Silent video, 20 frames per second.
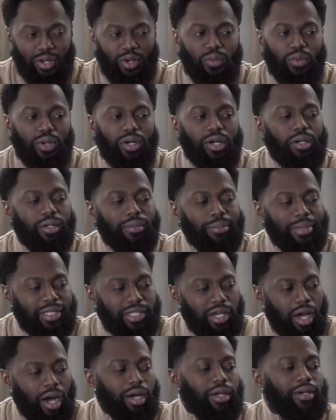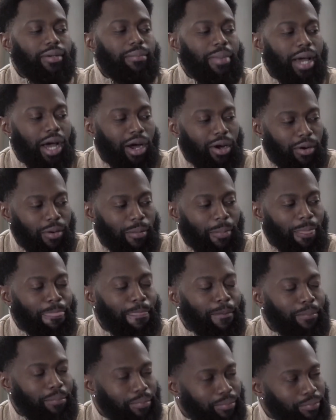we're going to be talking about
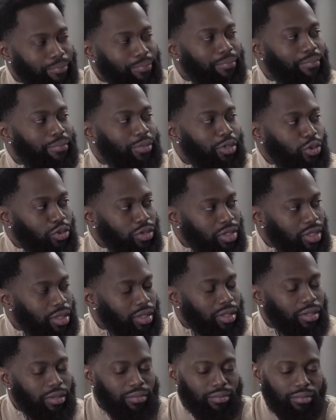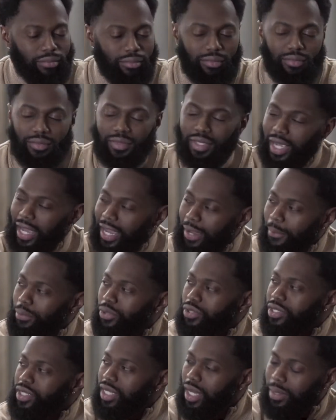music and
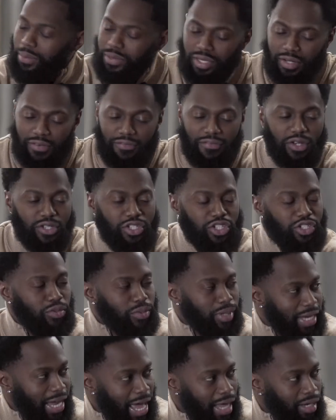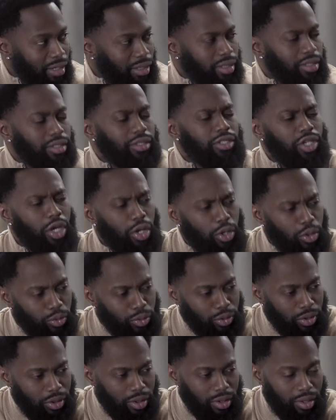perception versus reality.
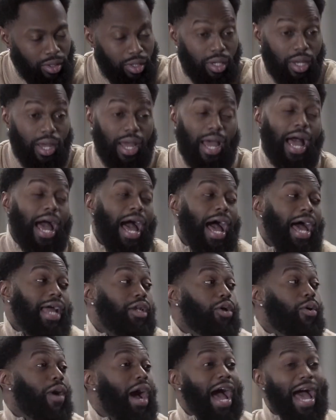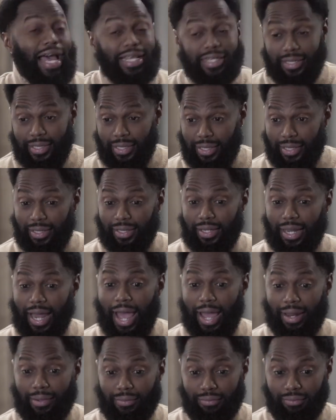So, I know I see it a
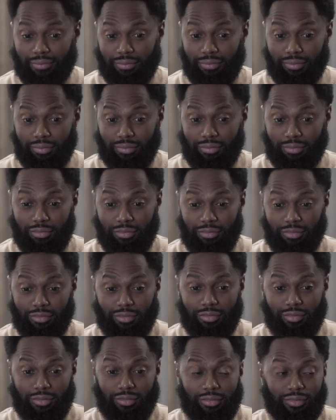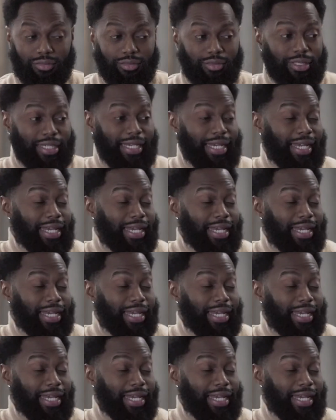lot. The